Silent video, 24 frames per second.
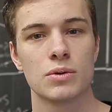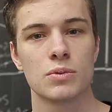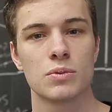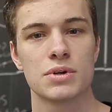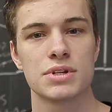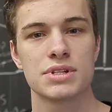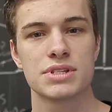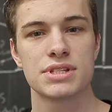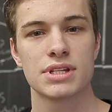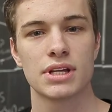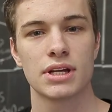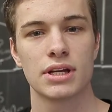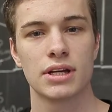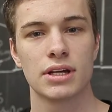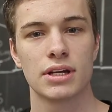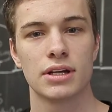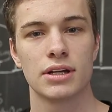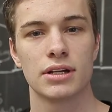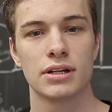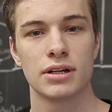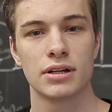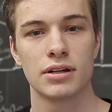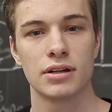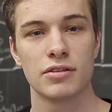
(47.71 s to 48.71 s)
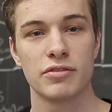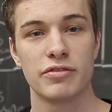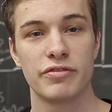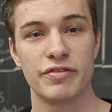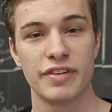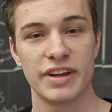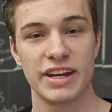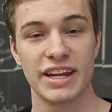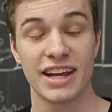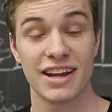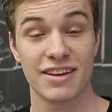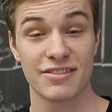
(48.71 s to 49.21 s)
was
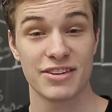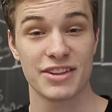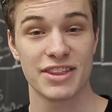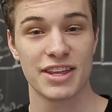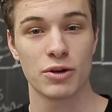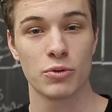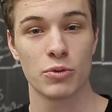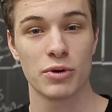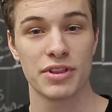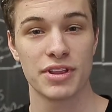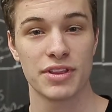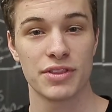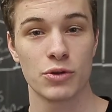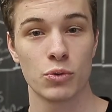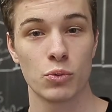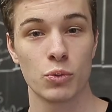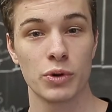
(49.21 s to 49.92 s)
fitting everything within the